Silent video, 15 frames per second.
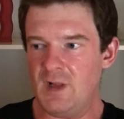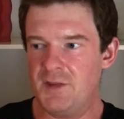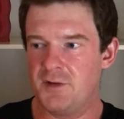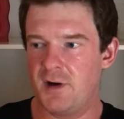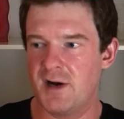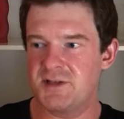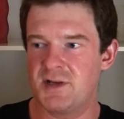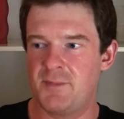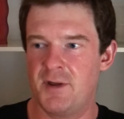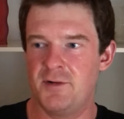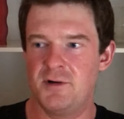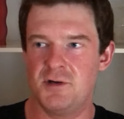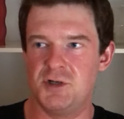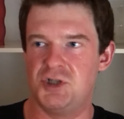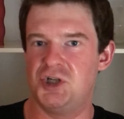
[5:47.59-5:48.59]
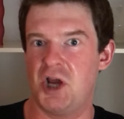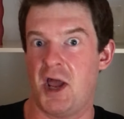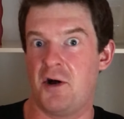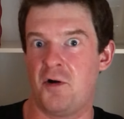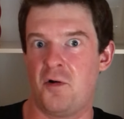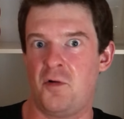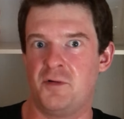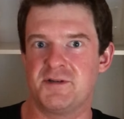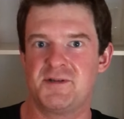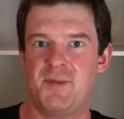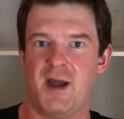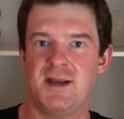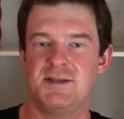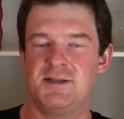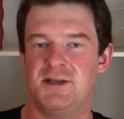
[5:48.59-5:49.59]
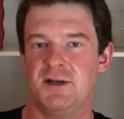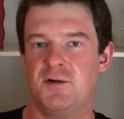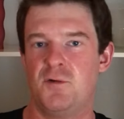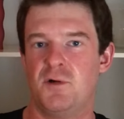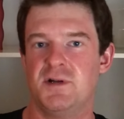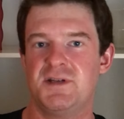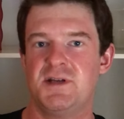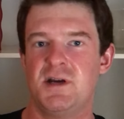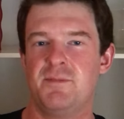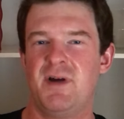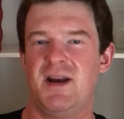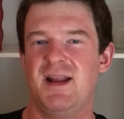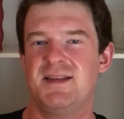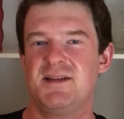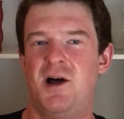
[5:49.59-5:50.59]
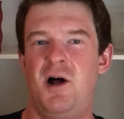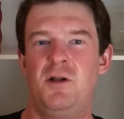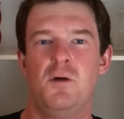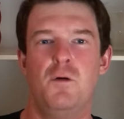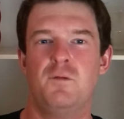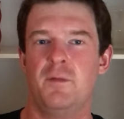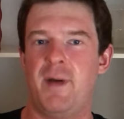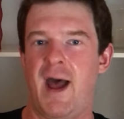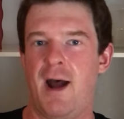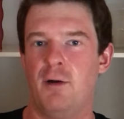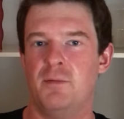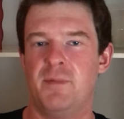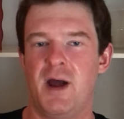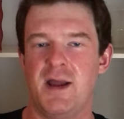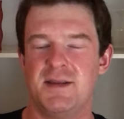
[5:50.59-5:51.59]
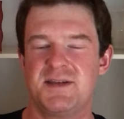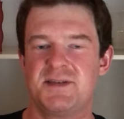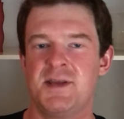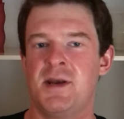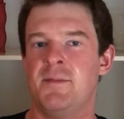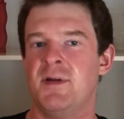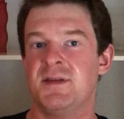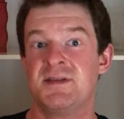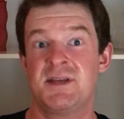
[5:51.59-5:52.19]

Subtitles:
there are some other general spicy accords here, but it's all overpowered by cinnamon.